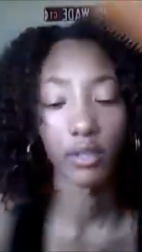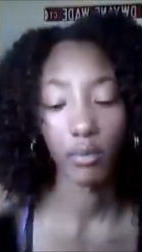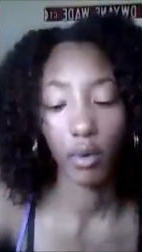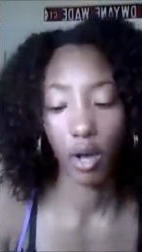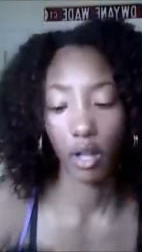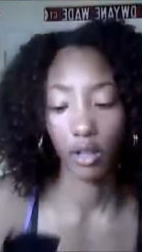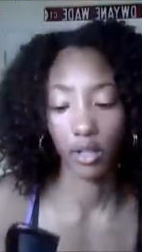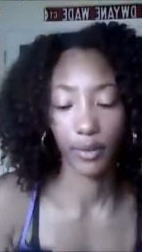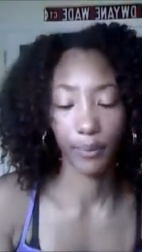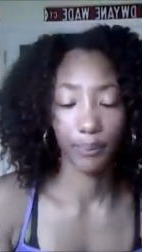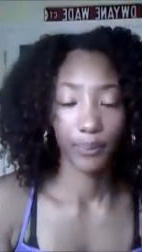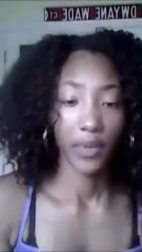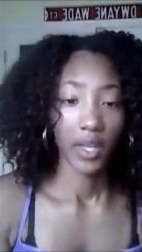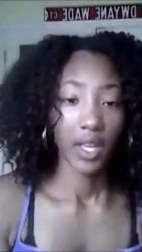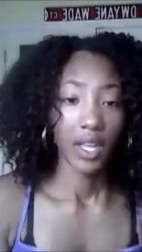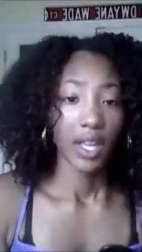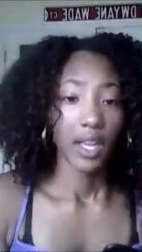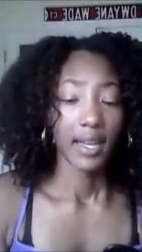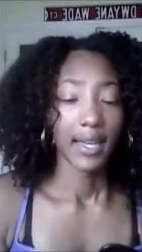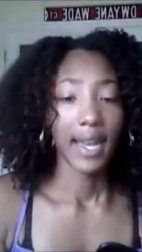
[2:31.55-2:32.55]
smaller.
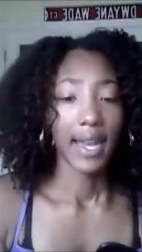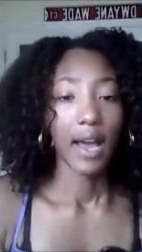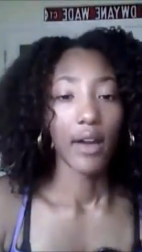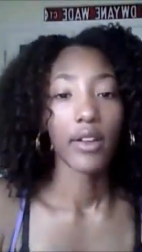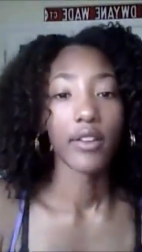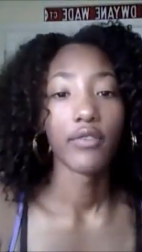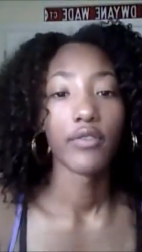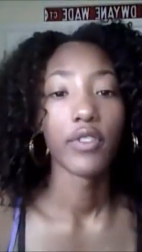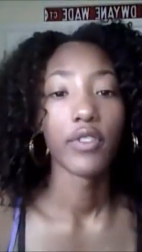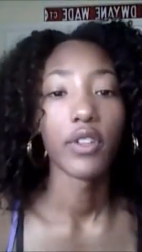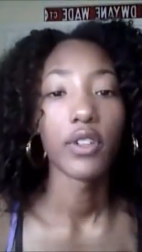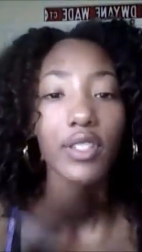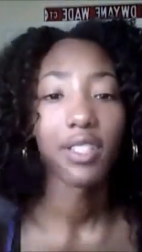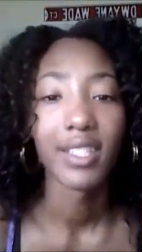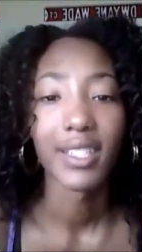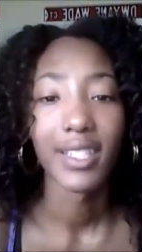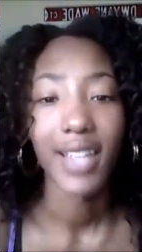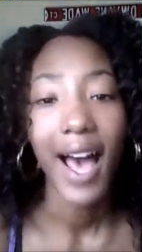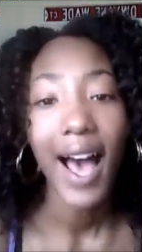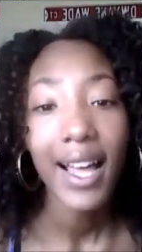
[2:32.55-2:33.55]
Now, if you're
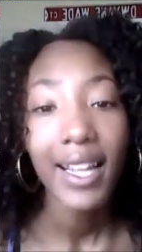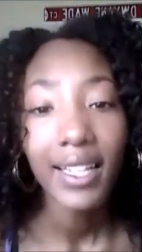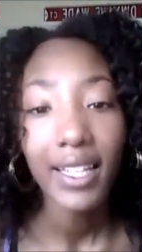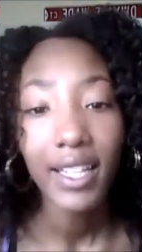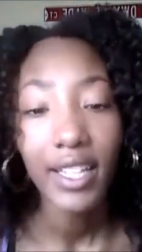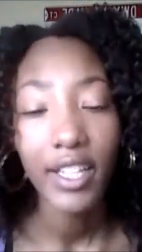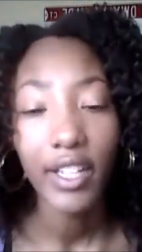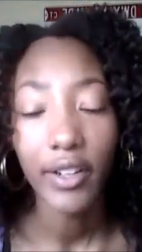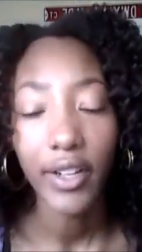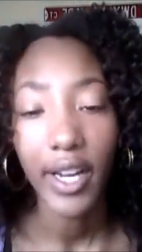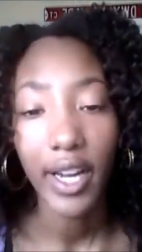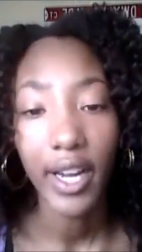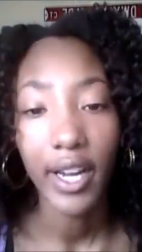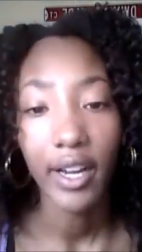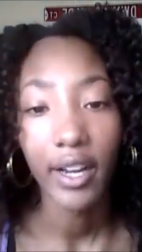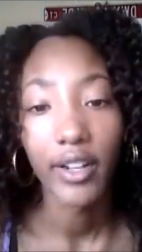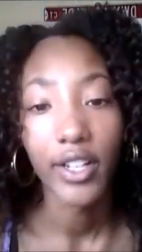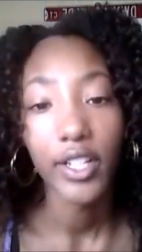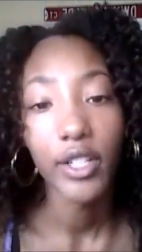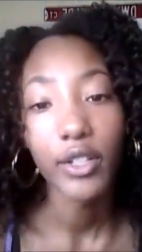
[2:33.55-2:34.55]
styling your
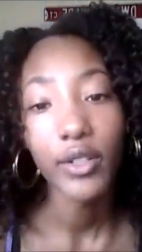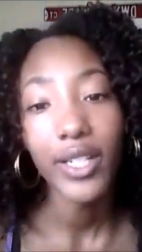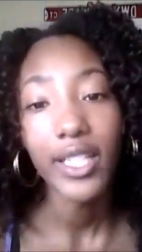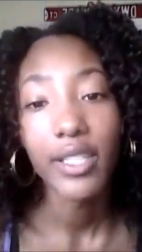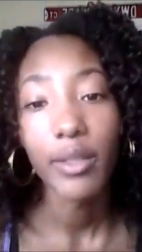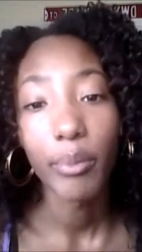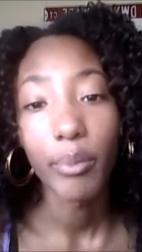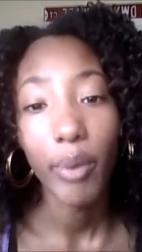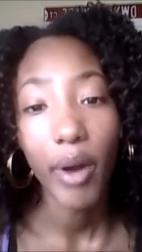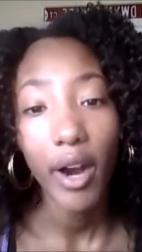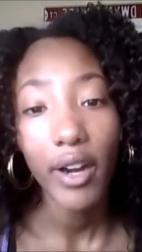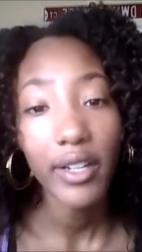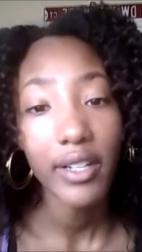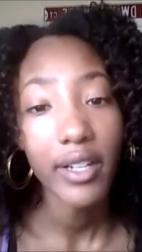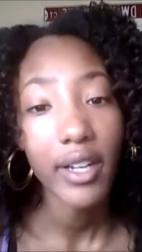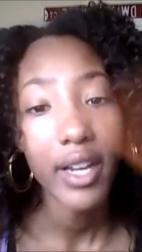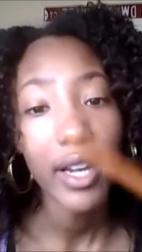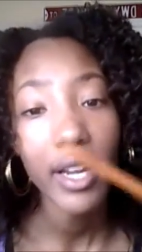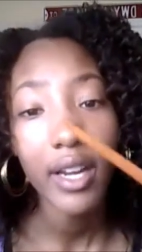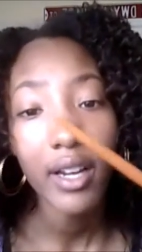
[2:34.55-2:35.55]
hair and you need to part
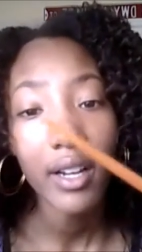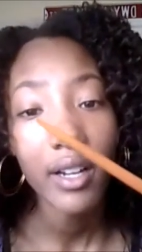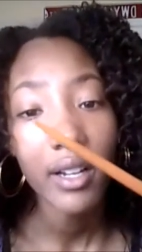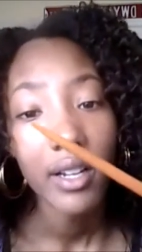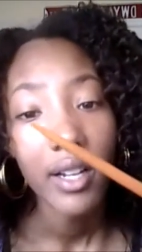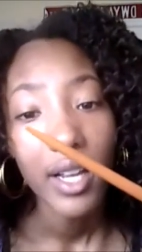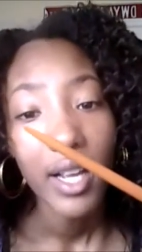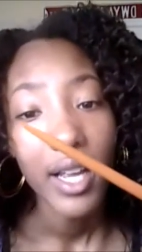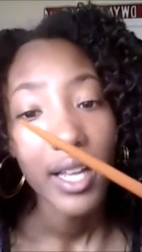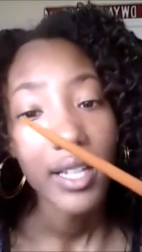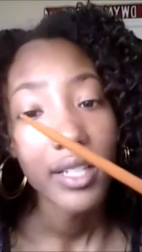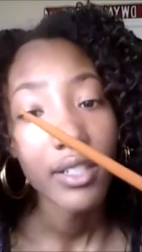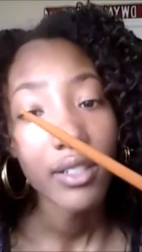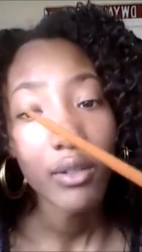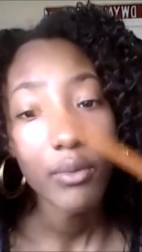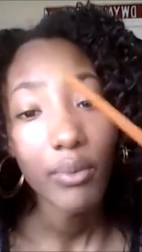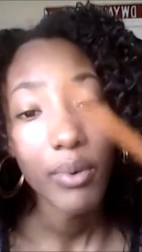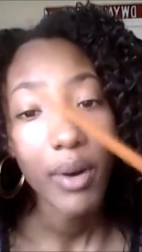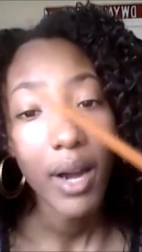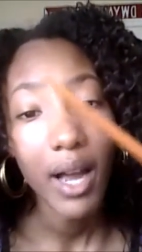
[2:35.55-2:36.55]
your hair, it's
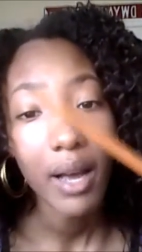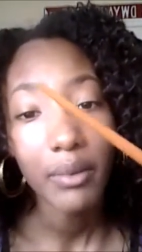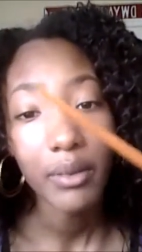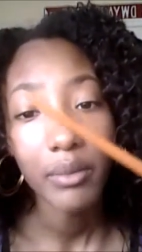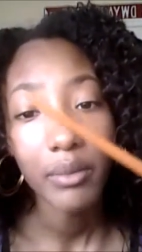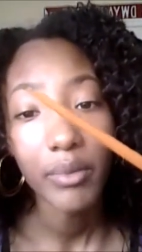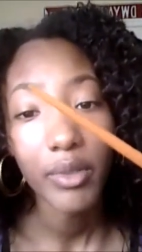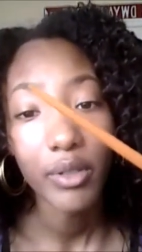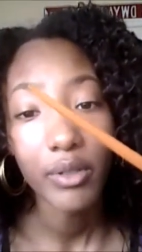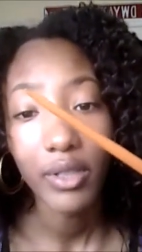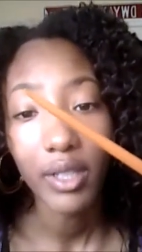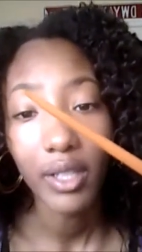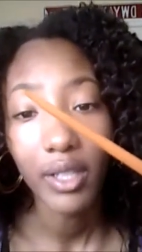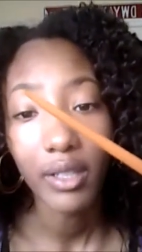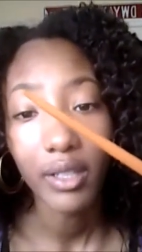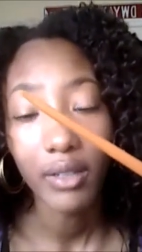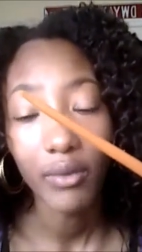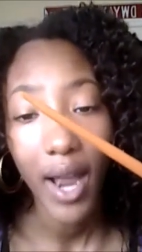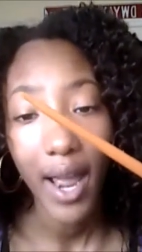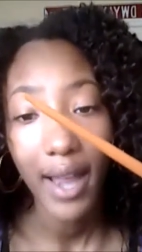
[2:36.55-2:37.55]
no problem using
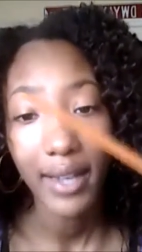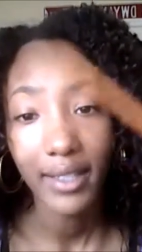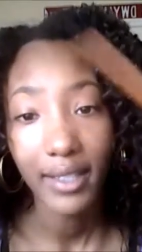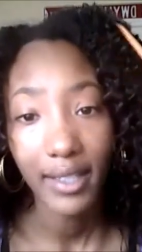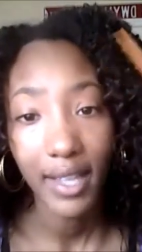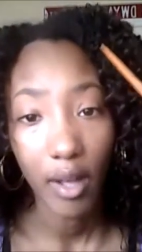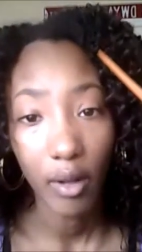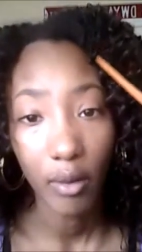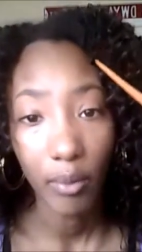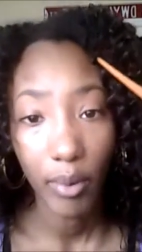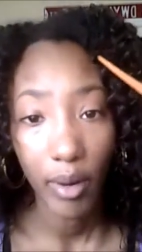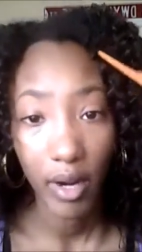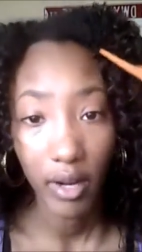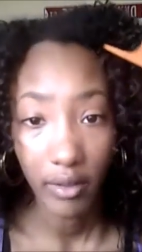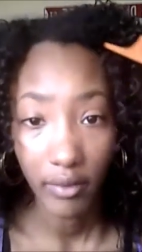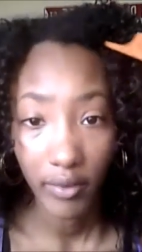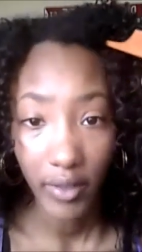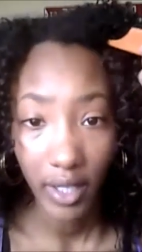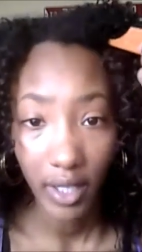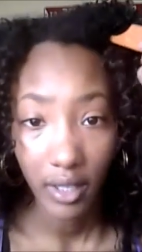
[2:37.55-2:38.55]
the rat's tail
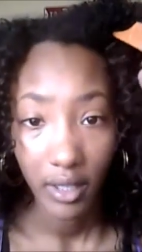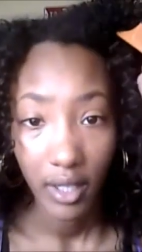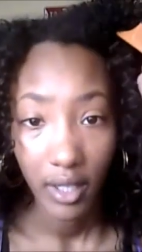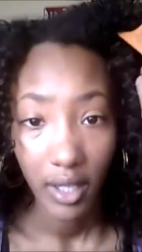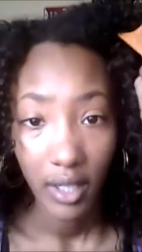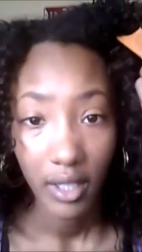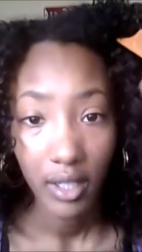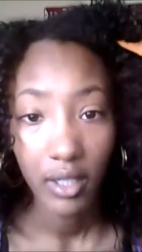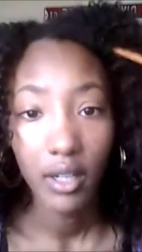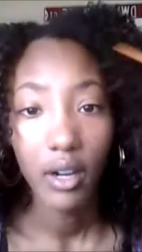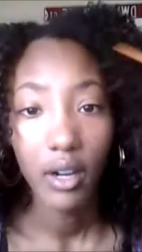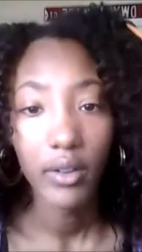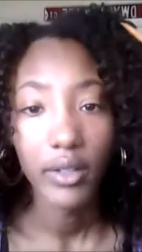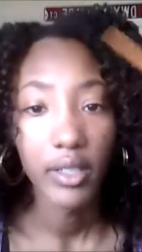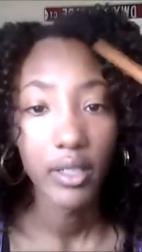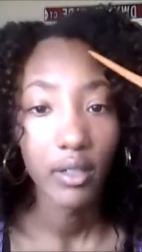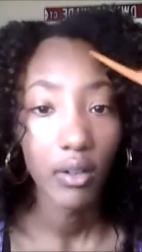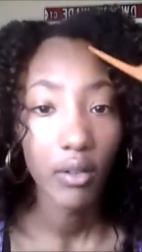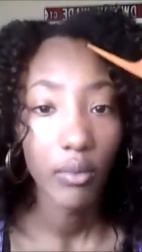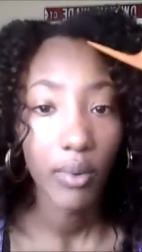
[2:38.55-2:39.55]
part of it. You know,
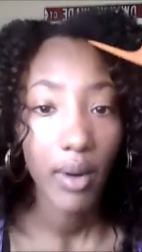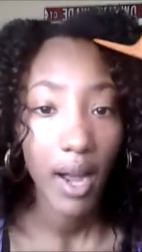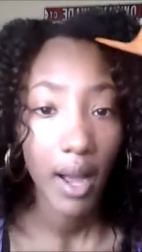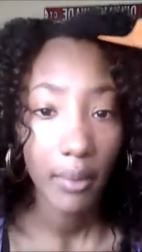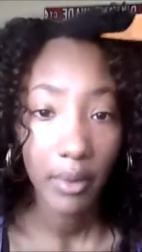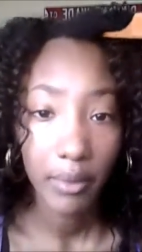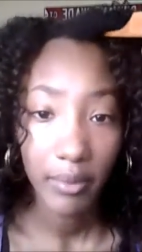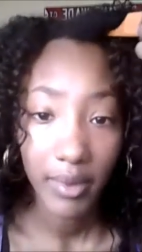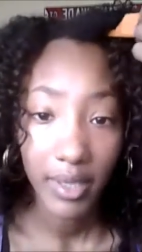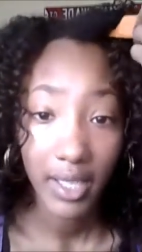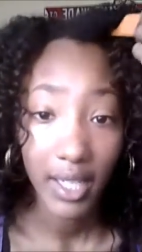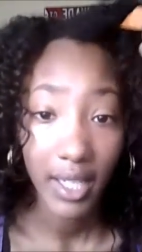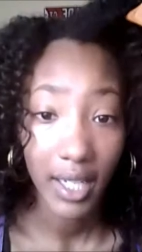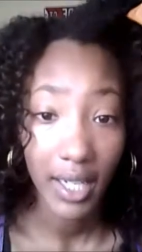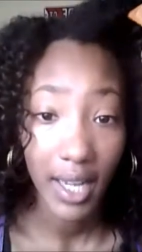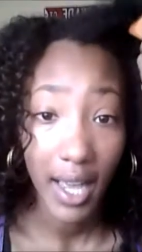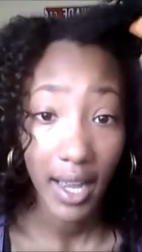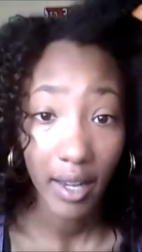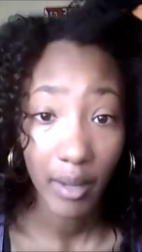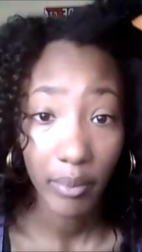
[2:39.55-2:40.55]
it's no problem
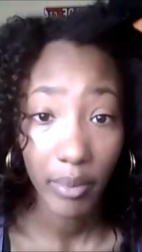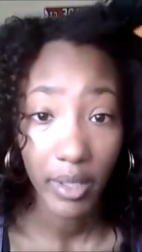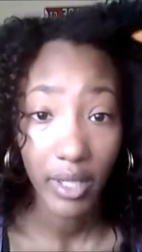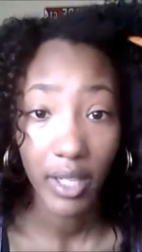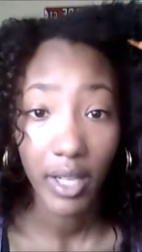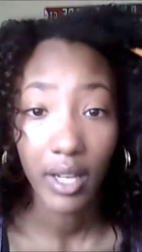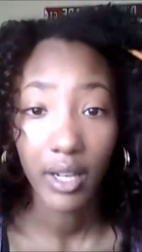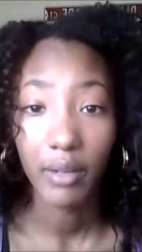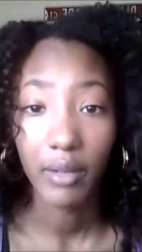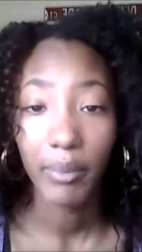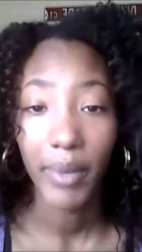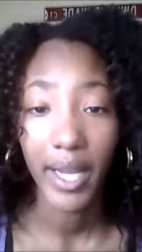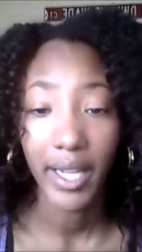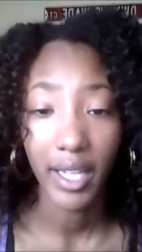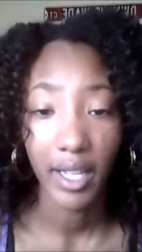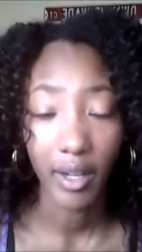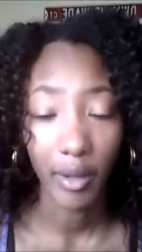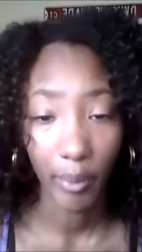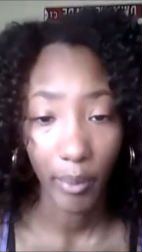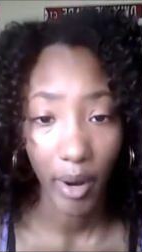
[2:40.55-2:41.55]
sticking that up in there and
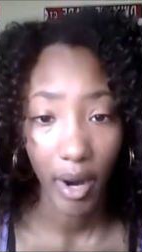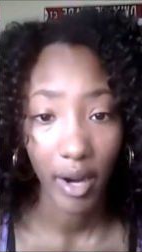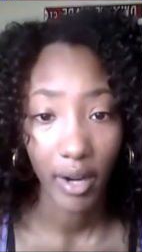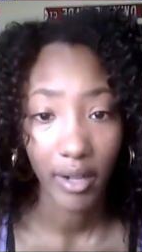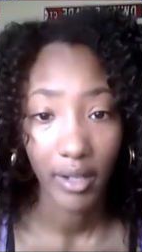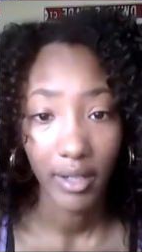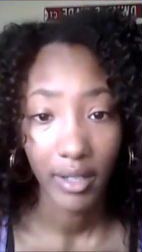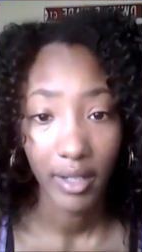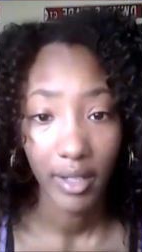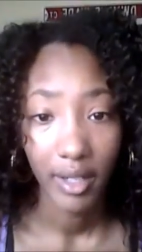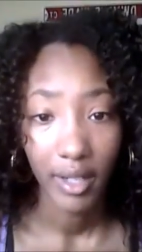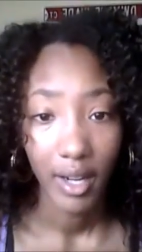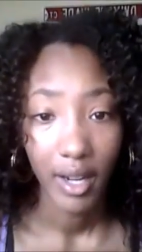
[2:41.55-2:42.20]
making a part